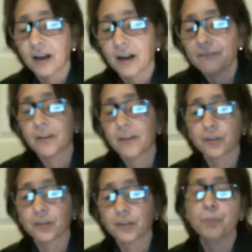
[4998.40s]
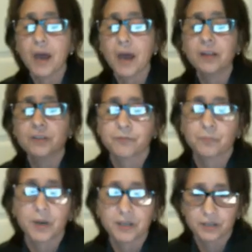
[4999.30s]
found a good balance for
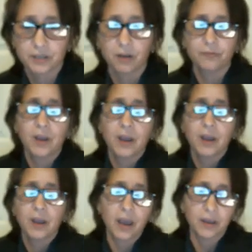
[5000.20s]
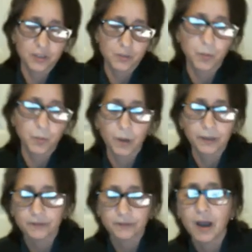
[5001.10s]
myself at this point
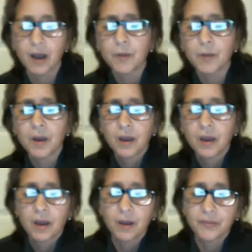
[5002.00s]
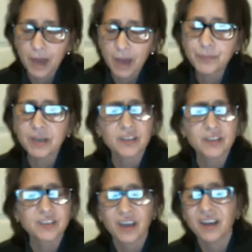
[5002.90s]
in time. That being
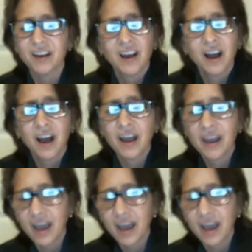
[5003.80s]
said, I